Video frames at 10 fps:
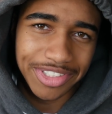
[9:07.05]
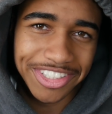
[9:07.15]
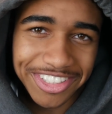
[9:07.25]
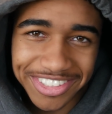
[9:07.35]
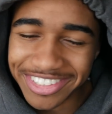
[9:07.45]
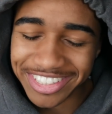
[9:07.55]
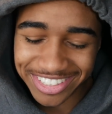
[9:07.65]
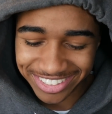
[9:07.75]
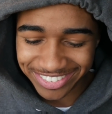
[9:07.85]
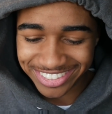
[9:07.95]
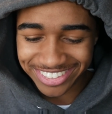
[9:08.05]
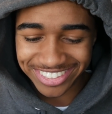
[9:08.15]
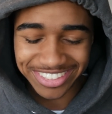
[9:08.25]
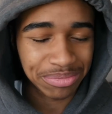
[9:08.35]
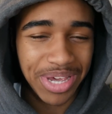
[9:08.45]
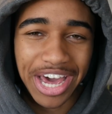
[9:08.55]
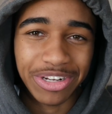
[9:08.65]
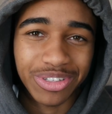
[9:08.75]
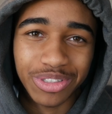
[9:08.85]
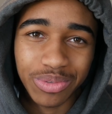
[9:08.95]
You know, it wasn't a
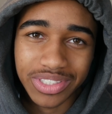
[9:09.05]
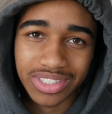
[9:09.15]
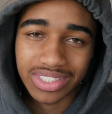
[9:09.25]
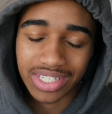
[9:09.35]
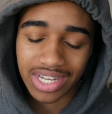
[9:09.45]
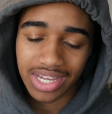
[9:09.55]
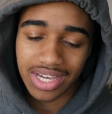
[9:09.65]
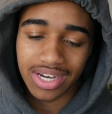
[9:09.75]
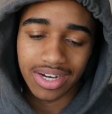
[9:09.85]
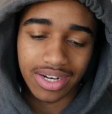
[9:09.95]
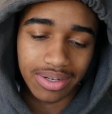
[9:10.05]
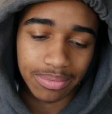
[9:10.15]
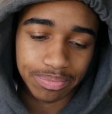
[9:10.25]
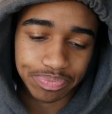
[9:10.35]
battle. It wasn't um,